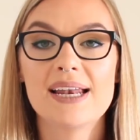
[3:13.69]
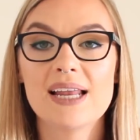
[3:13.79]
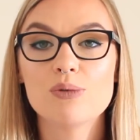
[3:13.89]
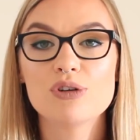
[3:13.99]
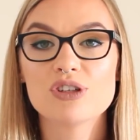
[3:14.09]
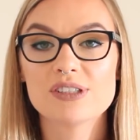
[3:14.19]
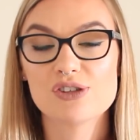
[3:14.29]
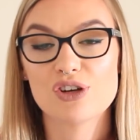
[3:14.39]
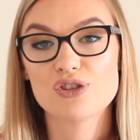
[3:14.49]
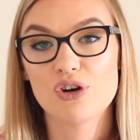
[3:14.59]
And now we're going to
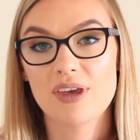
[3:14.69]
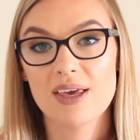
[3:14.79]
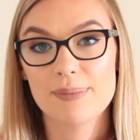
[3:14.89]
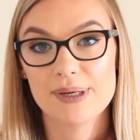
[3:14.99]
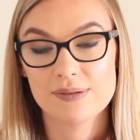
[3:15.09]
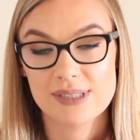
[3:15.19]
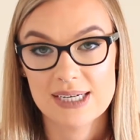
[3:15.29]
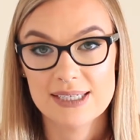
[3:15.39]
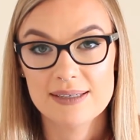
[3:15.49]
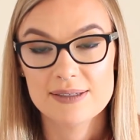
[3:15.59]
start talking about
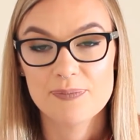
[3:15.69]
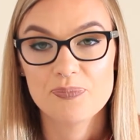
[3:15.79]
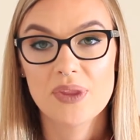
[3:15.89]
diet.